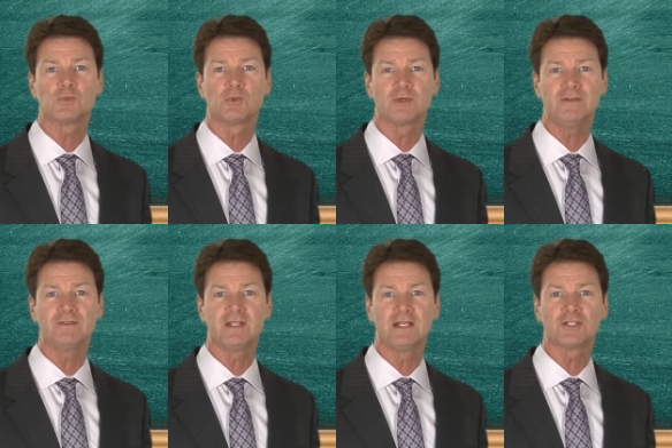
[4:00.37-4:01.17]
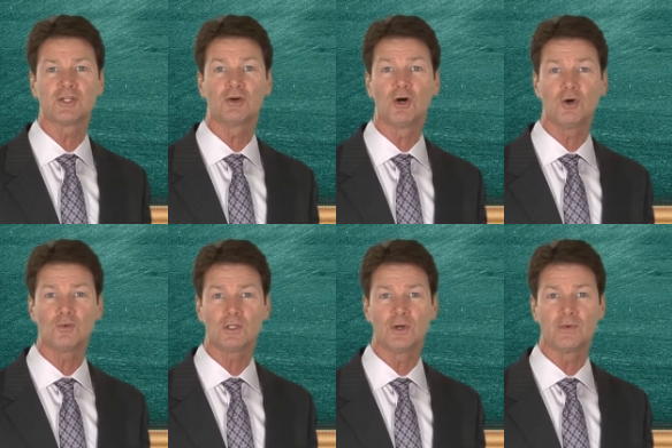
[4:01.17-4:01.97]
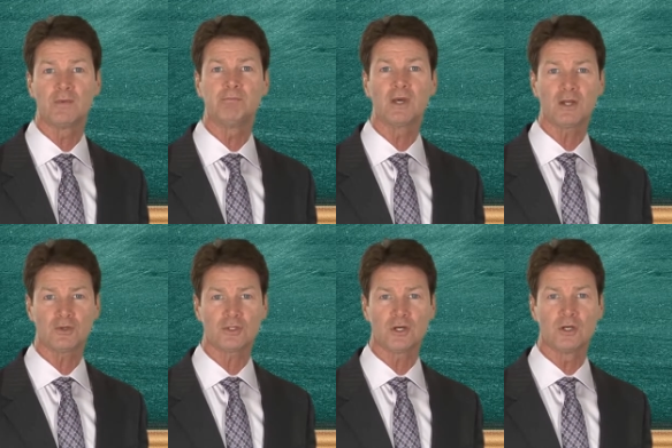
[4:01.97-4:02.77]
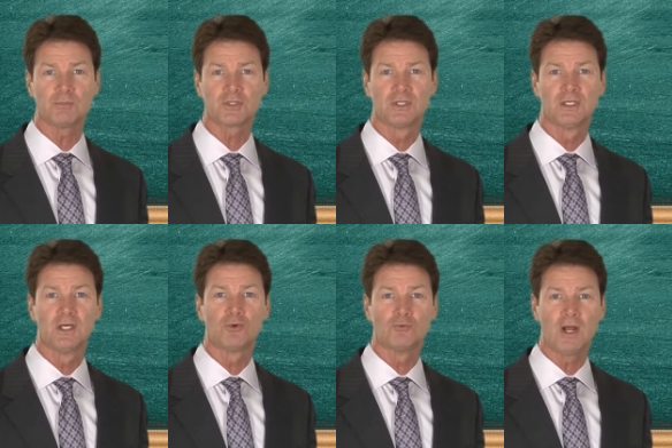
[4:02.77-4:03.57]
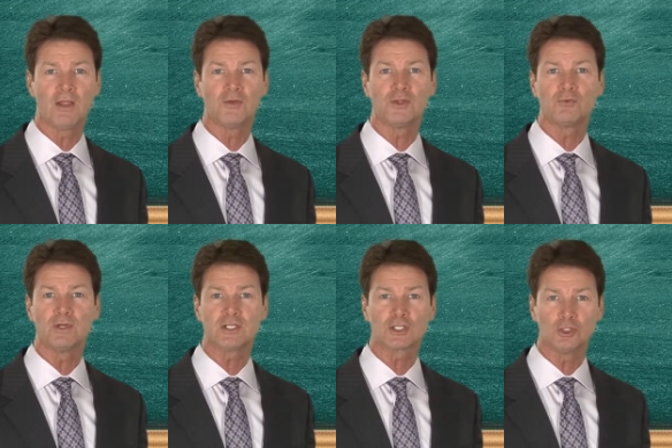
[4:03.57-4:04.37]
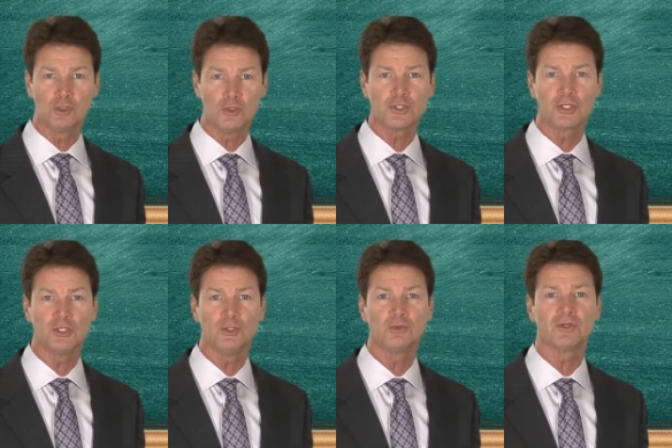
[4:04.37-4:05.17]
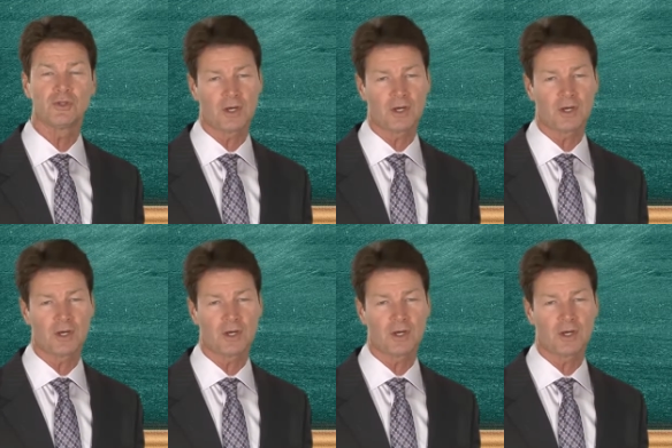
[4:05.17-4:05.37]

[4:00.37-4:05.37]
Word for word: will refinance their own loan at better terms rather than risk losing you to their